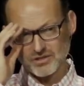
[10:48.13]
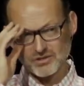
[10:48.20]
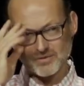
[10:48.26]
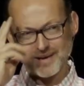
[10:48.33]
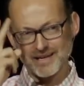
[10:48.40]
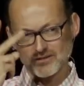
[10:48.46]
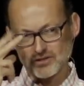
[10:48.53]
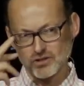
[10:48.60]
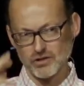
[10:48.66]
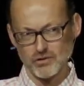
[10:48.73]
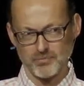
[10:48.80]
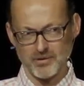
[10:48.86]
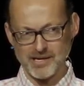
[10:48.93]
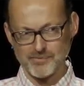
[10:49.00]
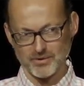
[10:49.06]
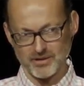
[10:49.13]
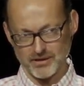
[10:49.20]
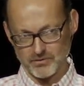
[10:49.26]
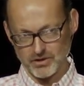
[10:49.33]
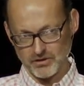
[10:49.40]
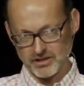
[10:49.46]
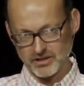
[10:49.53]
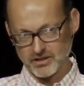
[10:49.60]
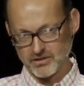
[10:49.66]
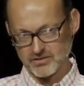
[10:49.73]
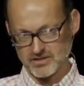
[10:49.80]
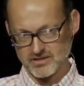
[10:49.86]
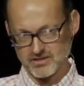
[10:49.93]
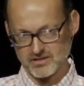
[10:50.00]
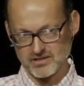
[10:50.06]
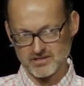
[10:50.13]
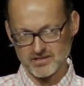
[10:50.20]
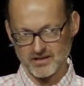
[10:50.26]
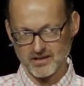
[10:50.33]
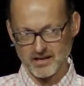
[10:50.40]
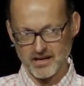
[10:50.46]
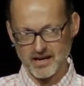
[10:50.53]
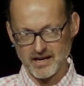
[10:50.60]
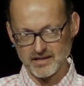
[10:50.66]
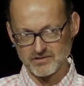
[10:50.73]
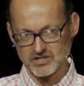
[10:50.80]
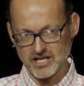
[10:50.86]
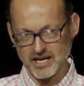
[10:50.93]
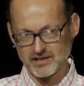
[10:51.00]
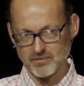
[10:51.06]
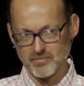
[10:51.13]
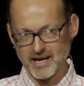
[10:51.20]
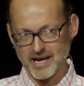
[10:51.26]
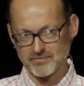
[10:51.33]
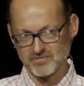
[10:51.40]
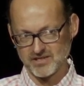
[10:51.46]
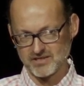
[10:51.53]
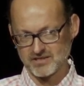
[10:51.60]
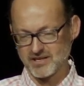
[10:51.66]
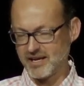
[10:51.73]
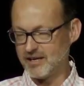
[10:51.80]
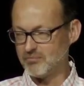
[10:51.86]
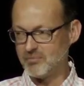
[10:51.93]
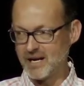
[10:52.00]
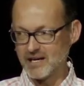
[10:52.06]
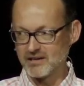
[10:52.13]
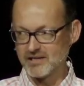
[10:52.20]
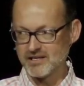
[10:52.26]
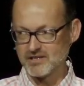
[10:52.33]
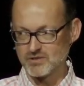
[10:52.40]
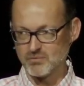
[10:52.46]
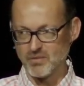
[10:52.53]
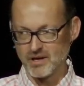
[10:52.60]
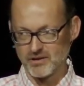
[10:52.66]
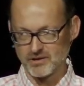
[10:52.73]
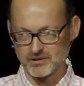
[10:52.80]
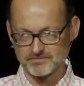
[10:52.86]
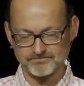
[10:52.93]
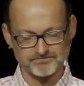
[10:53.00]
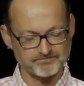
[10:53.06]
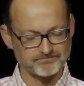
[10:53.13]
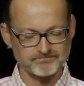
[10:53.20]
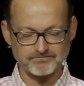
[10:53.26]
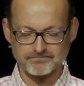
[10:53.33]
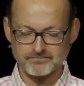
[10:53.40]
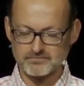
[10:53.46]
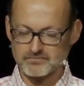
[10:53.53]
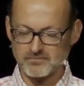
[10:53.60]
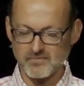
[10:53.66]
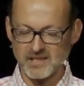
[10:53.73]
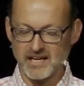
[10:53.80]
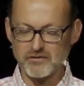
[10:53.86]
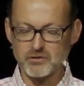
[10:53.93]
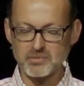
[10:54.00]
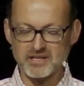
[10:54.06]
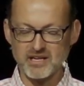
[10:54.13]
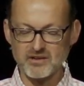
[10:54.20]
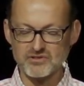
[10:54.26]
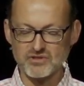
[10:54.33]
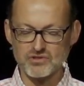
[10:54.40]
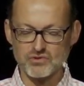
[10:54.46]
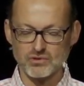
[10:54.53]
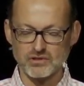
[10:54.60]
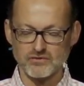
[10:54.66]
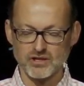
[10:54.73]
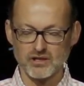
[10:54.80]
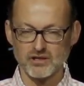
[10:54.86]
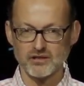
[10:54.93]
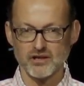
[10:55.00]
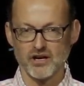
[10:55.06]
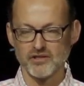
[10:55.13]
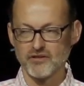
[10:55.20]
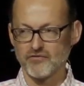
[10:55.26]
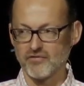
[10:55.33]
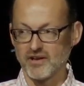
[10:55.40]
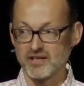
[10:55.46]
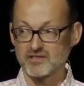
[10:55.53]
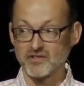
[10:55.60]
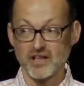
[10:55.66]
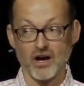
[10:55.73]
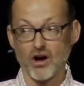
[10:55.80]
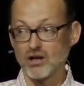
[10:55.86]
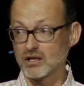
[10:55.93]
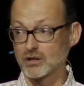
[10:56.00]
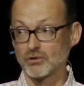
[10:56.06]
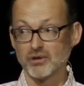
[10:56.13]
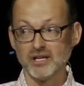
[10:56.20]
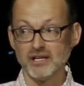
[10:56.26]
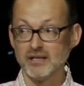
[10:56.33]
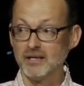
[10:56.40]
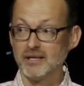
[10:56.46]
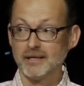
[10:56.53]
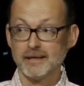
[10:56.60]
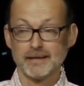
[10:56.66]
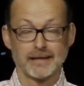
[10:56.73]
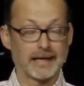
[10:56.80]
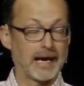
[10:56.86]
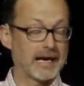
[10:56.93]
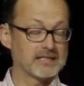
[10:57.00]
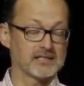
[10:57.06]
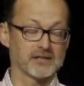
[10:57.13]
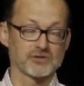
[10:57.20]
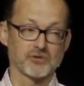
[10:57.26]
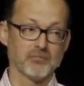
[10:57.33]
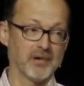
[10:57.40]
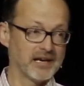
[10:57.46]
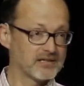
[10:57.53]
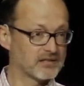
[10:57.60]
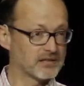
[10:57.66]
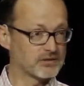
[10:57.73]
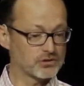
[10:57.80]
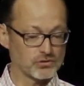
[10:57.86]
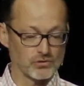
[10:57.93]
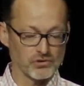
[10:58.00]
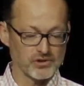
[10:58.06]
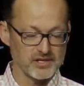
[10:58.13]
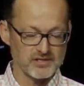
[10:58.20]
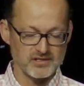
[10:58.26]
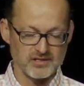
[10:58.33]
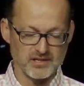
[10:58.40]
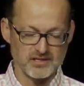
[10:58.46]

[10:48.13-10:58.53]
There's about two people that really know this is the Son of God: John the Baptist and Mary, his mother. Everybody else is sort of all on the fence. They all agree. The guy tells amazing stories.